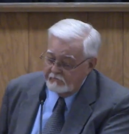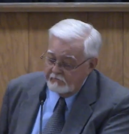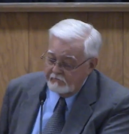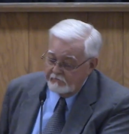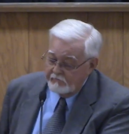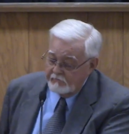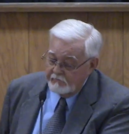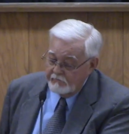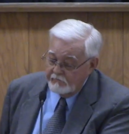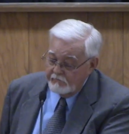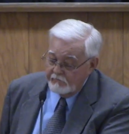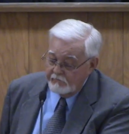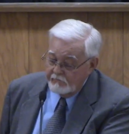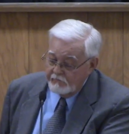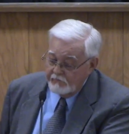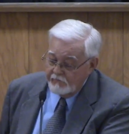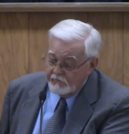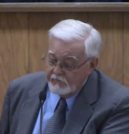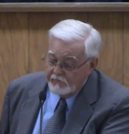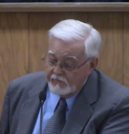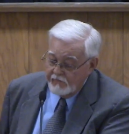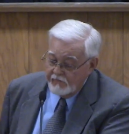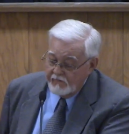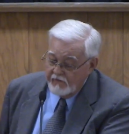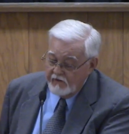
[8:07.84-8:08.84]

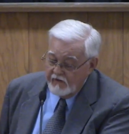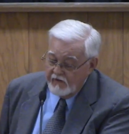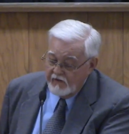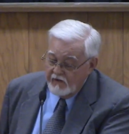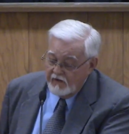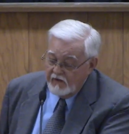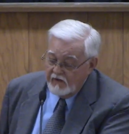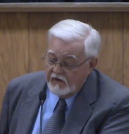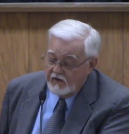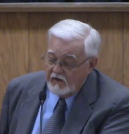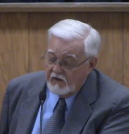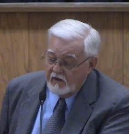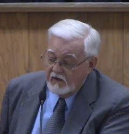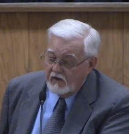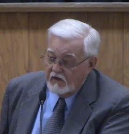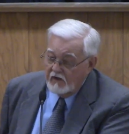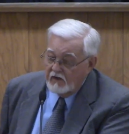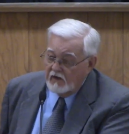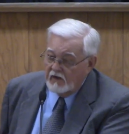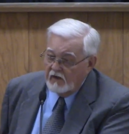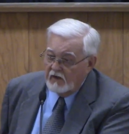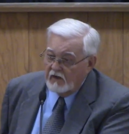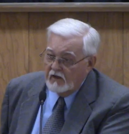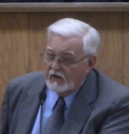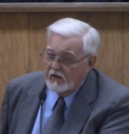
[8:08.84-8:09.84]

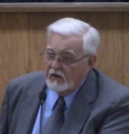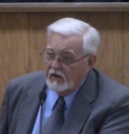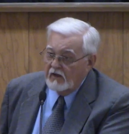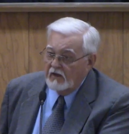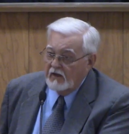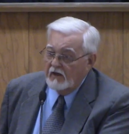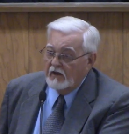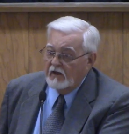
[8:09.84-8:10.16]
Nothing is said.